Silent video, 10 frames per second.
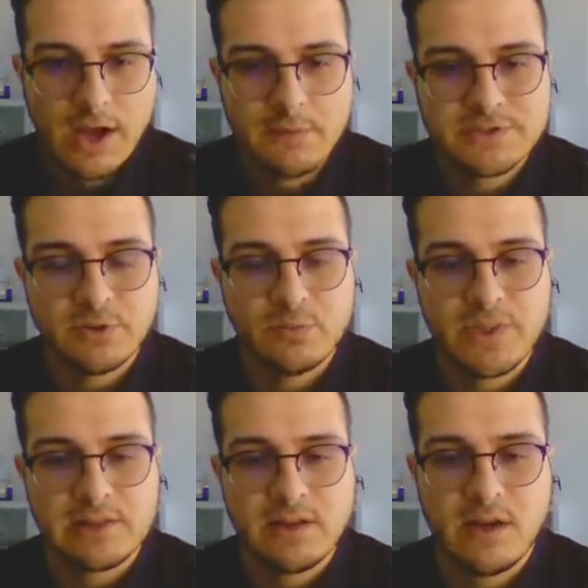So when
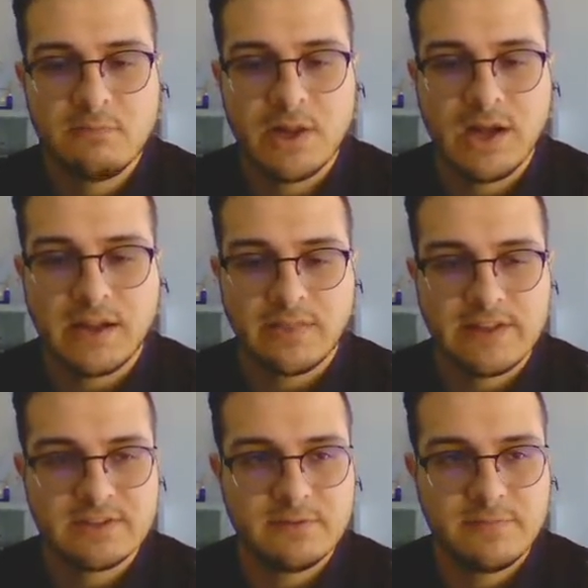they click on blog,
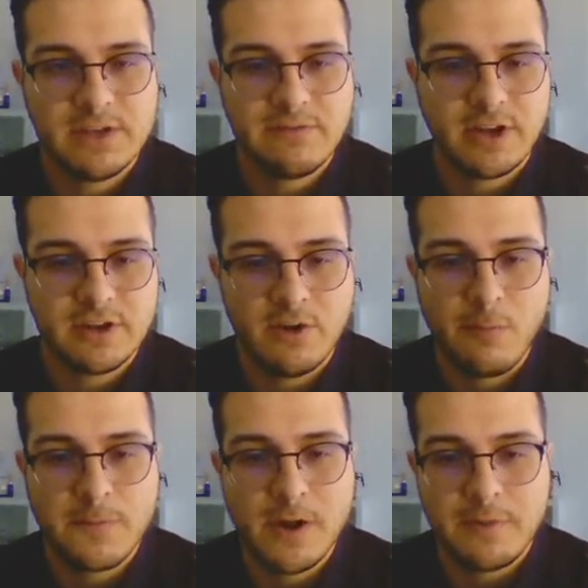that's going to be if they're going to
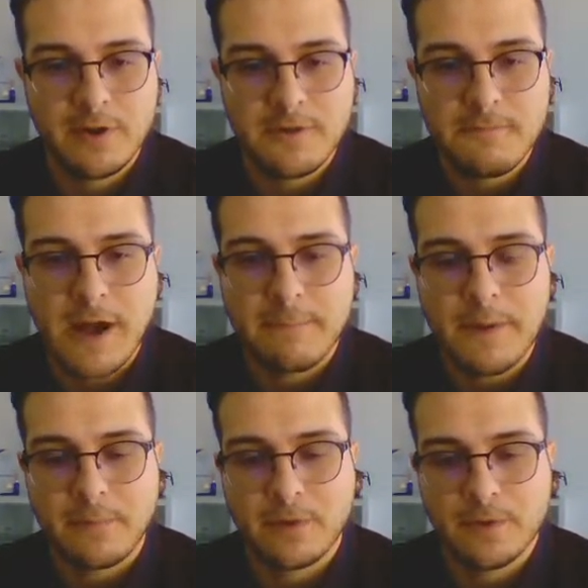open up a new
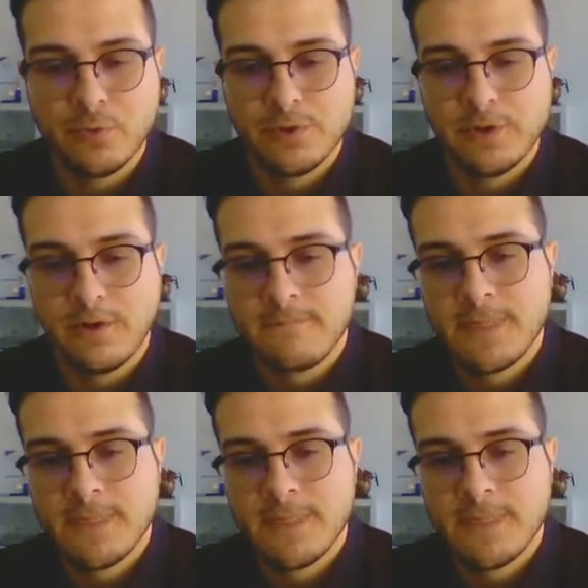pop-up or a new window.